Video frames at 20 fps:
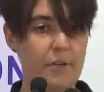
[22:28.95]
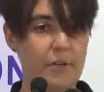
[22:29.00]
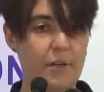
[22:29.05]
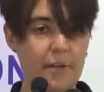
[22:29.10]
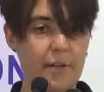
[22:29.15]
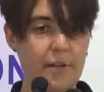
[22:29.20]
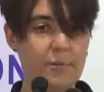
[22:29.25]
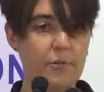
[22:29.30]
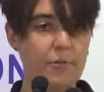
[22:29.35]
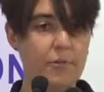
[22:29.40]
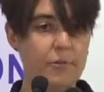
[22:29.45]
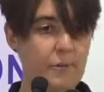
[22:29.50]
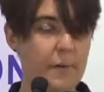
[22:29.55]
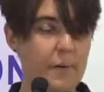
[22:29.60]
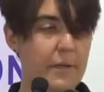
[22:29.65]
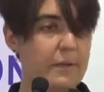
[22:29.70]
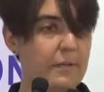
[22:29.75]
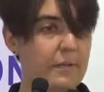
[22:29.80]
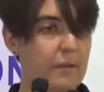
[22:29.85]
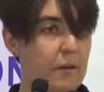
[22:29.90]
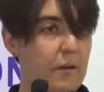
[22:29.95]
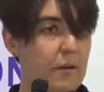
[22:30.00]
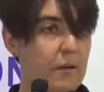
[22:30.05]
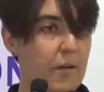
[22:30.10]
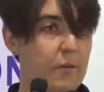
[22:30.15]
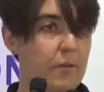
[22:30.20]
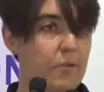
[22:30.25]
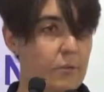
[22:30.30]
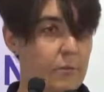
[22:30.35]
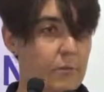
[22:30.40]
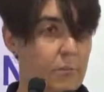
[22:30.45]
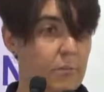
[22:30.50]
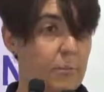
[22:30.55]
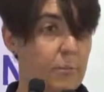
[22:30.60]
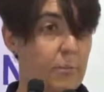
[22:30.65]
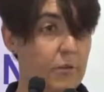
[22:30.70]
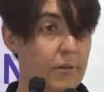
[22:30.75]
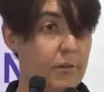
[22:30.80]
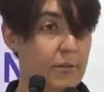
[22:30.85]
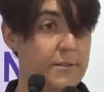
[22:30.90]
and atmospheric circulation
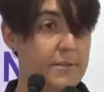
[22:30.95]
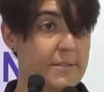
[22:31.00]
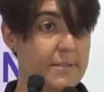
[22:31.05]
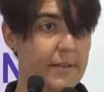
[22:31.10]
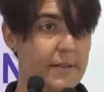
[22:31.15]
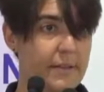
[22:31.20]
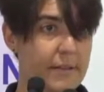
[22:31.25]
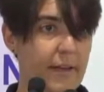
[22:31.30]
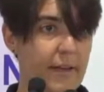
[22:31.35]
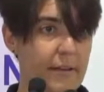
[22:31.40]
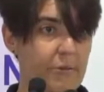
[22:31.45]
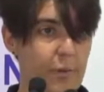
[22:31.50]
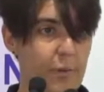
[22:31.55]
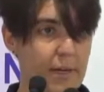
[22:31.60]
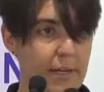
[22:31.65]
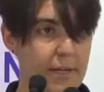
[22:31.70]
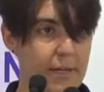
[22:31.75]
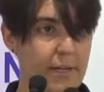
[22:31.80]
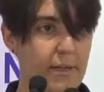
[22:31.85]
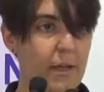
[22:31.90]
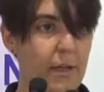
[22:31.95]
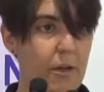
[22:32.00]
models that can really